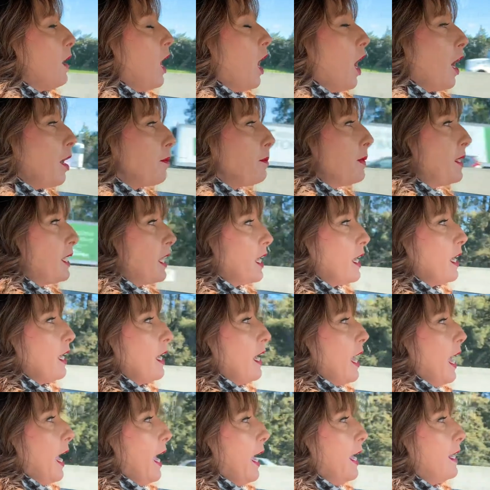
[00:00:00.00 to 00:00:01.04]
harmony
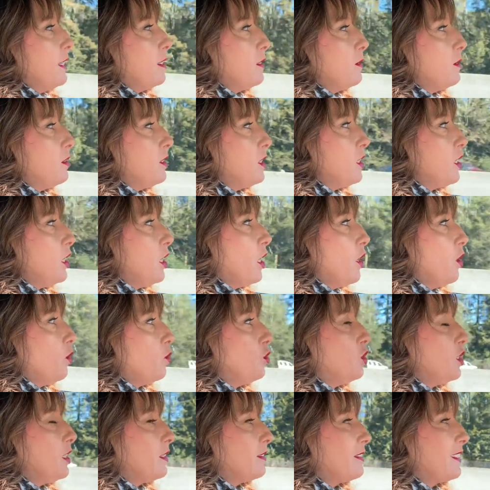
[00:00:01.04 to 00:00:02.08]
and, you
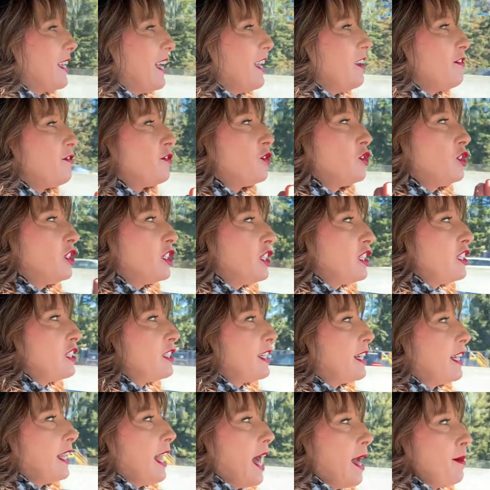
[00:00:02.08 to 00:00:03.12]
know, just kind of
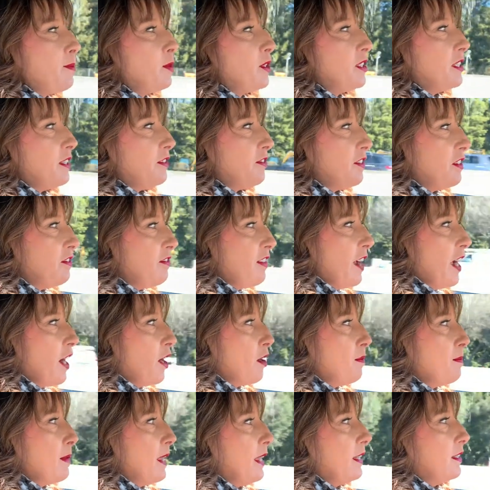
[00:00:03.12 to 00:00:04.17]
good collaborative
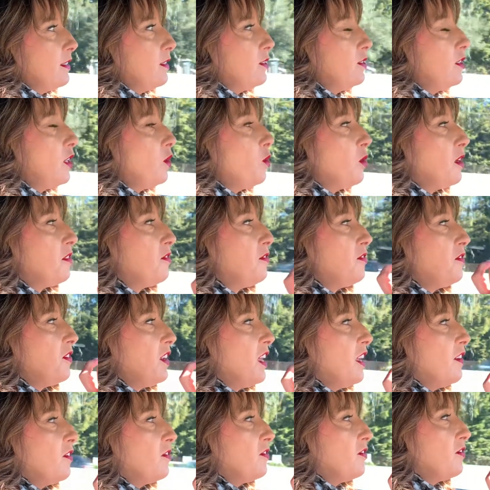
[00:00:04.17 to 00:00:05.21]
environment. So
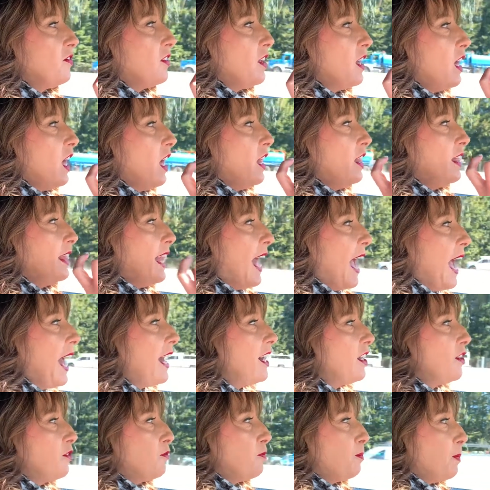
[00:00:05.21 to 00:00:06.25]
if a
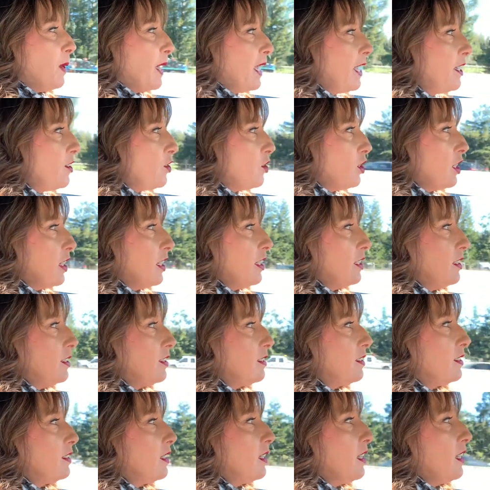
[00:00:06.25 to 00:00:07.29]
lack of
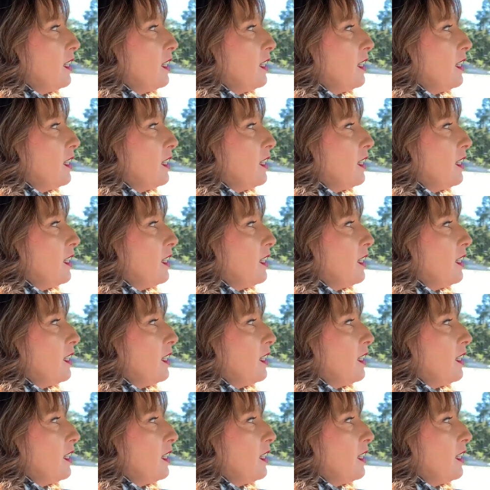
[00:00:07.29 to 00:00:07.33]
patience